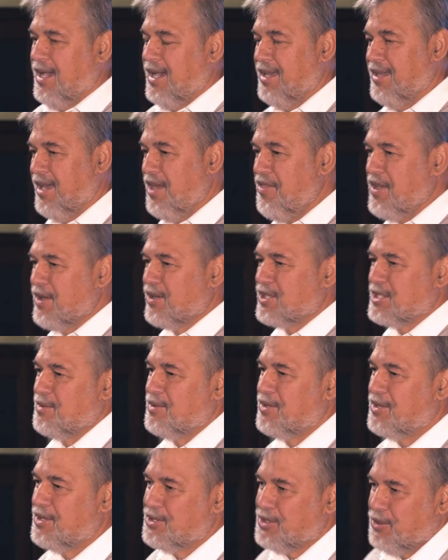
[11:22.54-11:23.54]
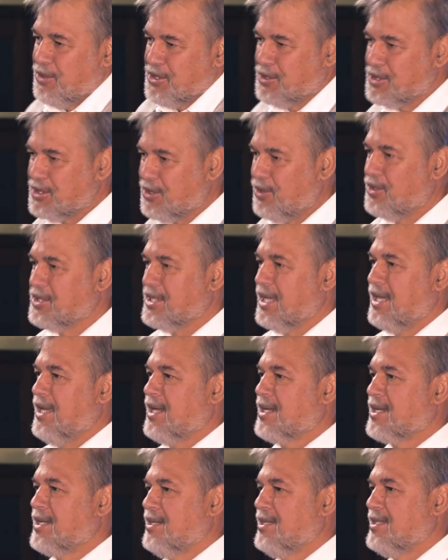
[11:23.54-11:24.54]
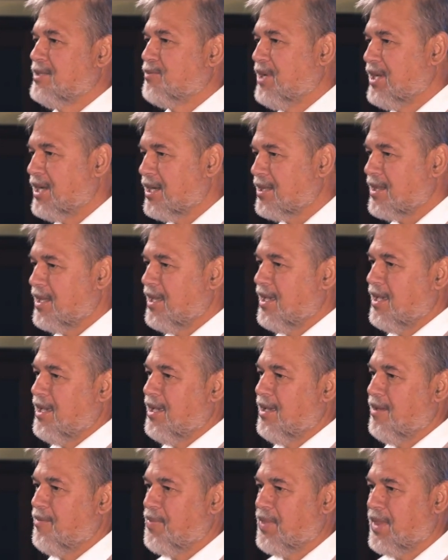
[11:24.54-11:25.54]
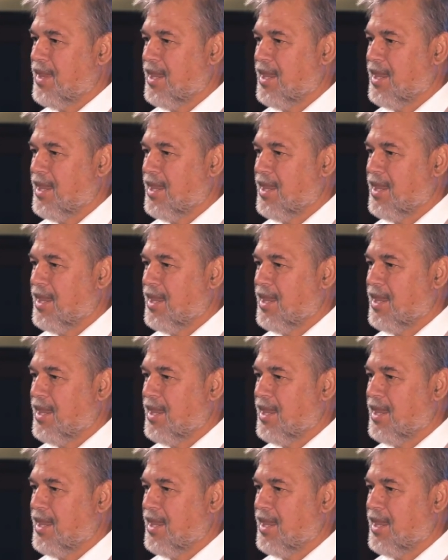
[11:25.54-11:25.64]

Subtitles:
And I think it was also lucky, is we got there,